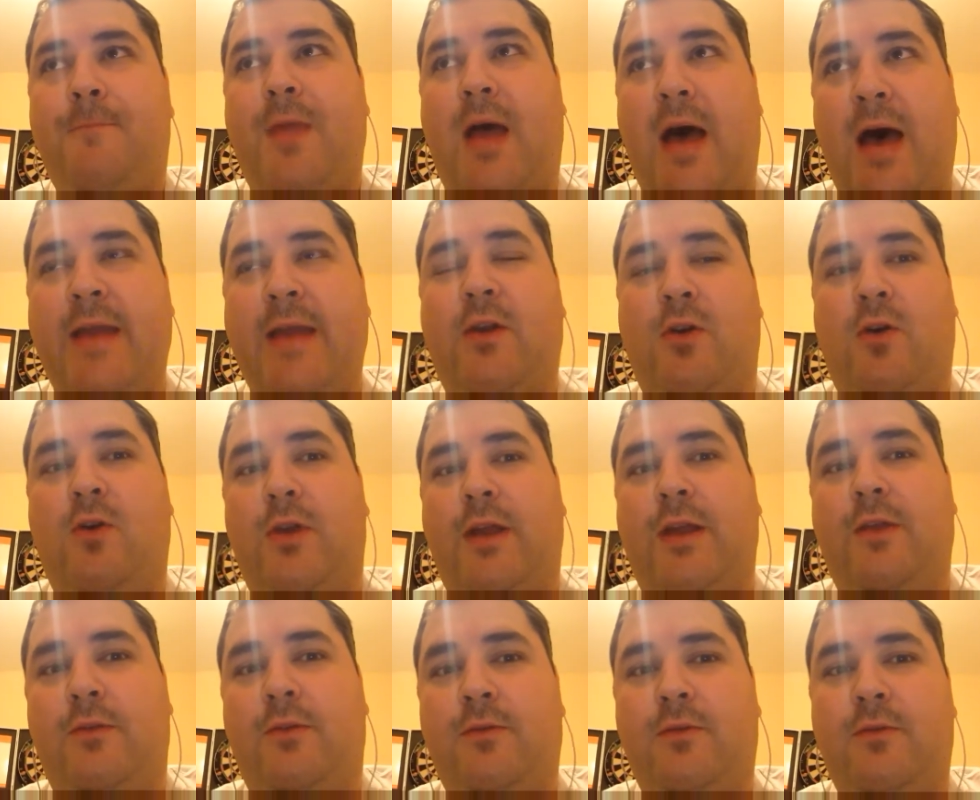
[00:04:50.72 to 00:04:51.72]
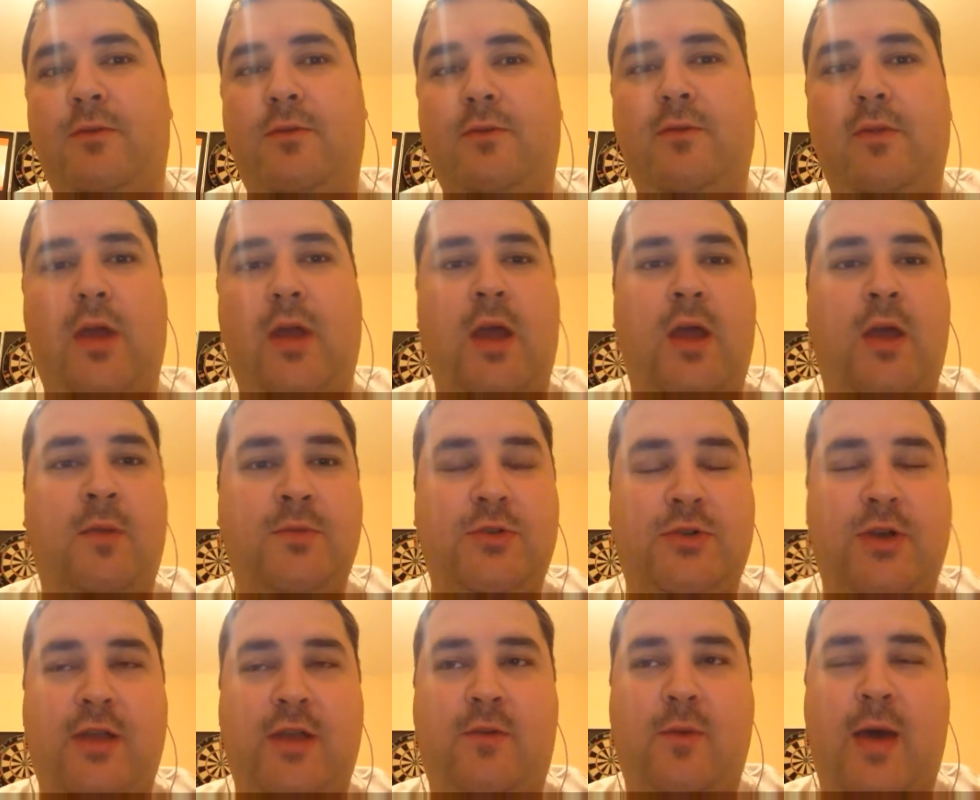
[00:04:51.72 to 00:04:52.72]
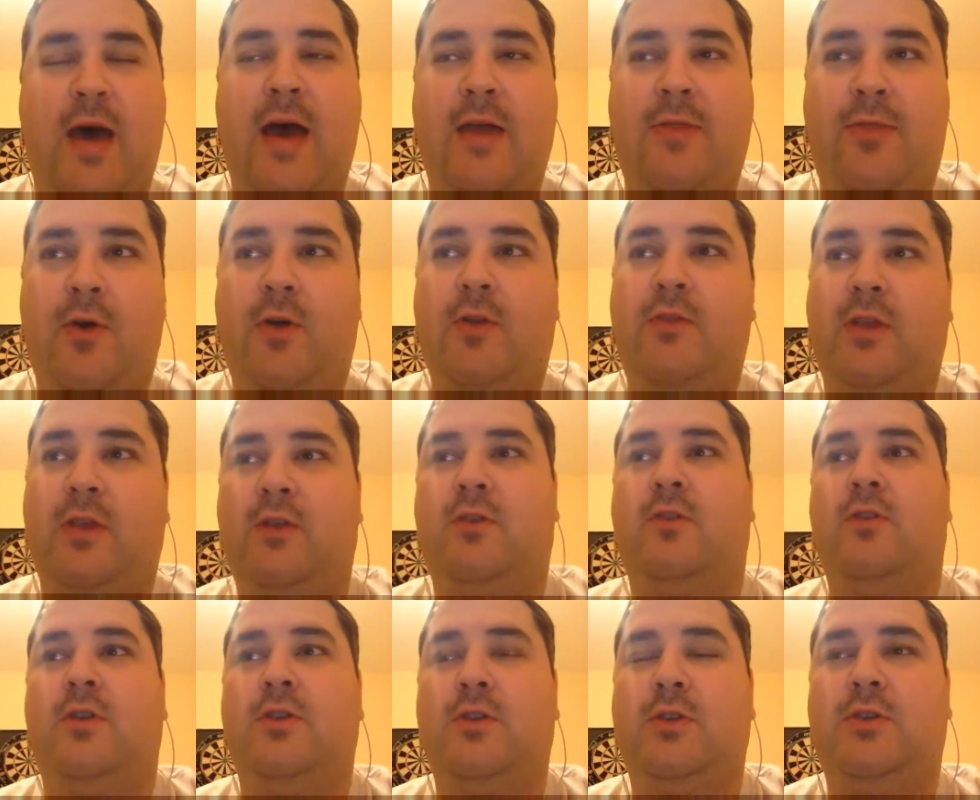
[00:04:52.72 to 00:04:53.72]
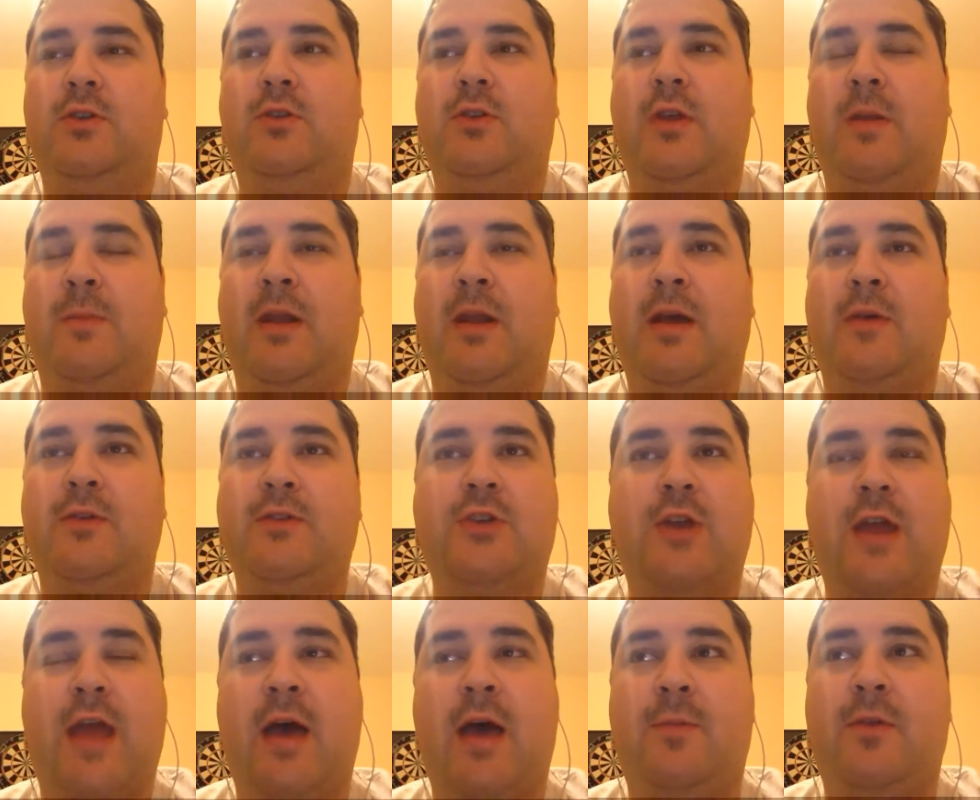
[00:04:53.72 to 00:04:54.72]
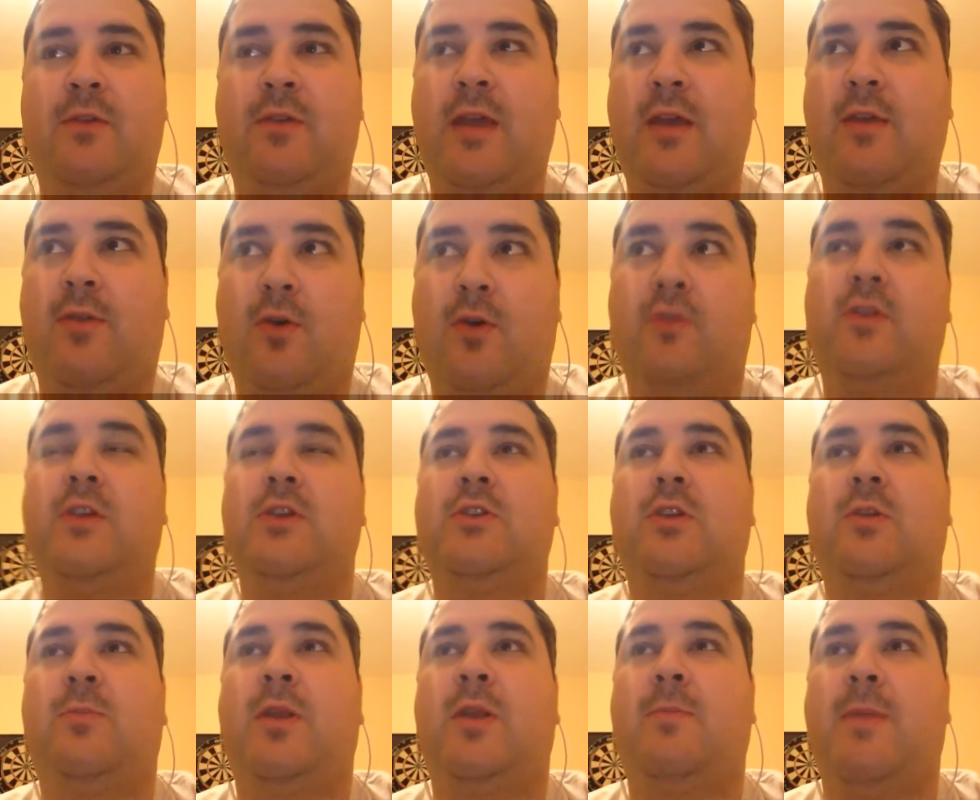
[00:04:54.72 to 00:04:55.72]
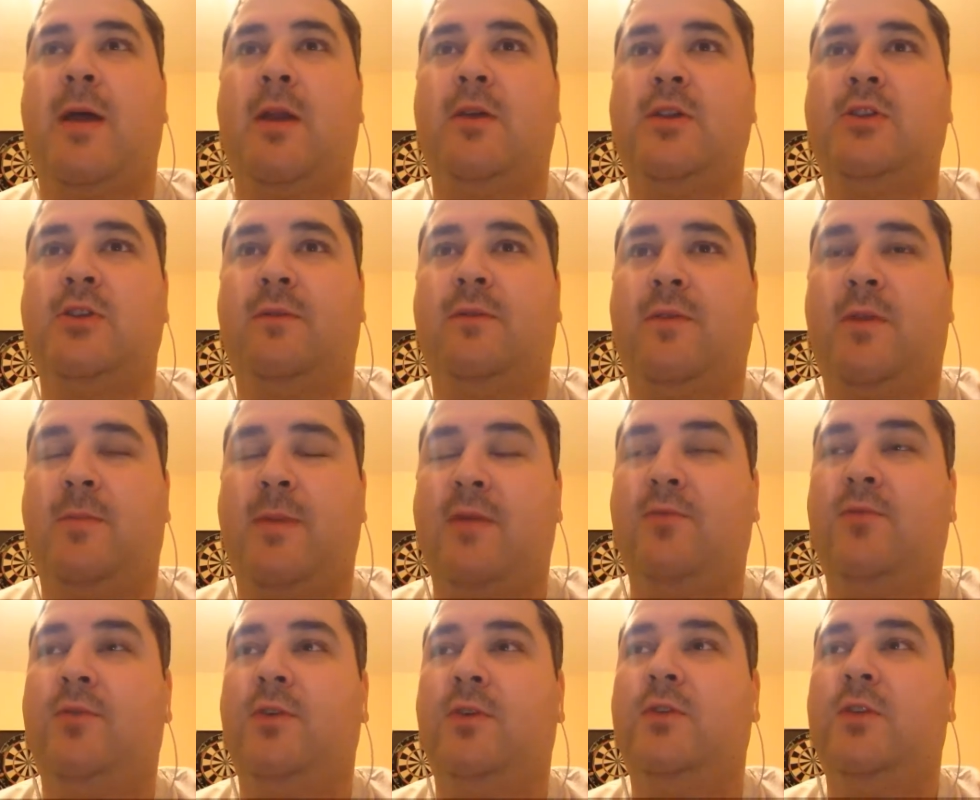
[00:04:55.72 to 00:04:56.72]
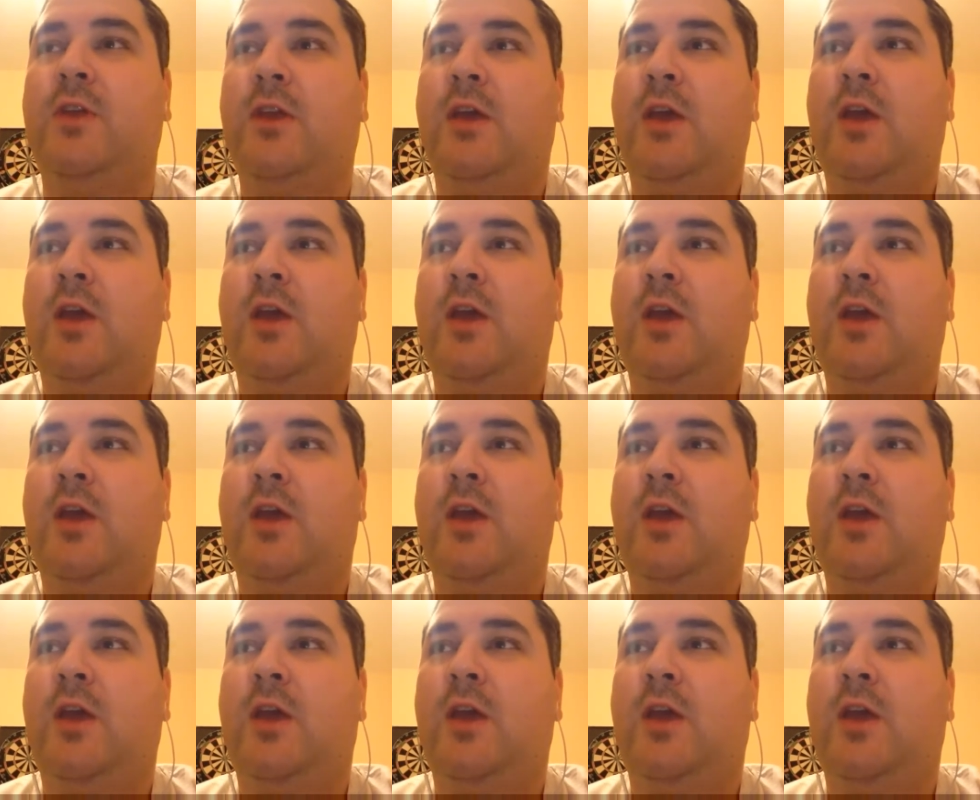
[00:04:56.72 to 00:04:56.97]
I called it straight away. I thought it could. I was straight out my seat. I thought it should have been a penalty shot for the Panthers.